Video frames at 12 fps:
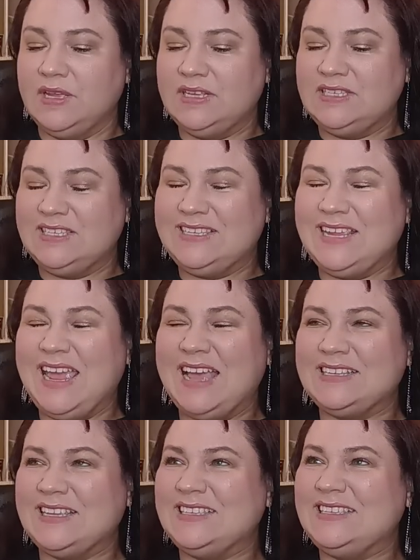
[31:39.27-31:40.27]
It's, it
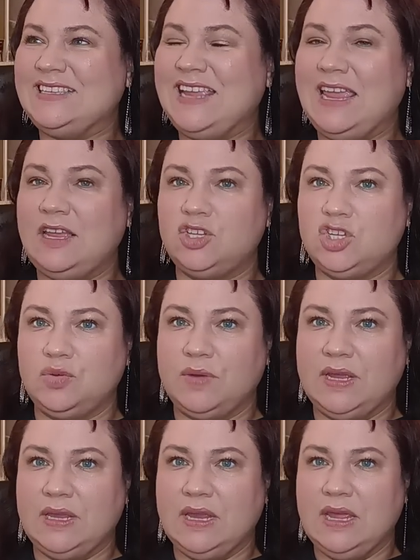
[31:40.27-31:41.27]
has a zing to
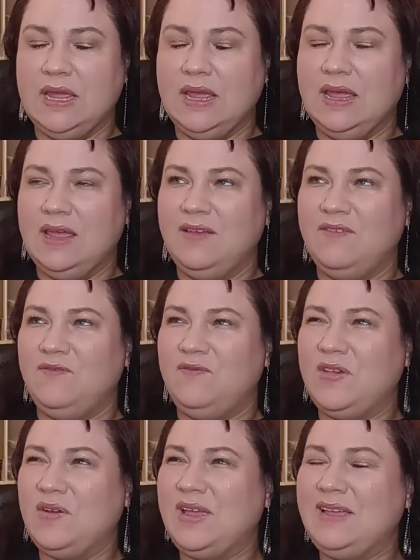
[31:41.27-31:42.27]
it.
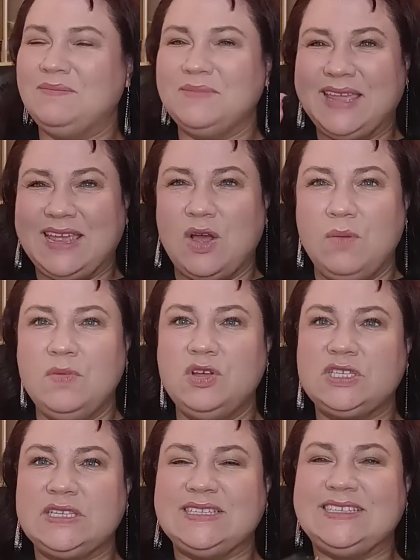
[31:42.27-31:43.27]
Very, like
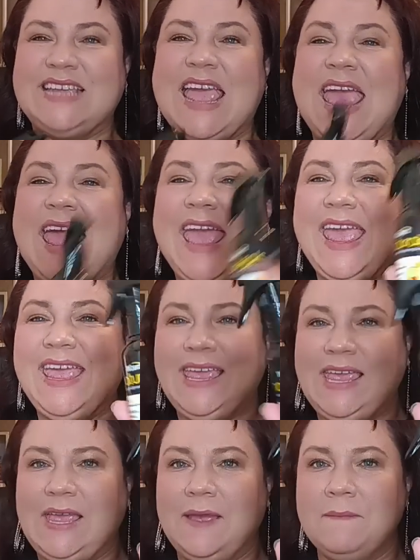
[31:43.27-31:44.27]
almost
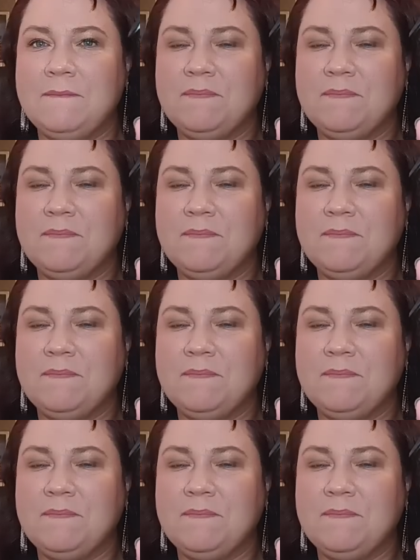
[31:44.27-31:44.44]
tangy.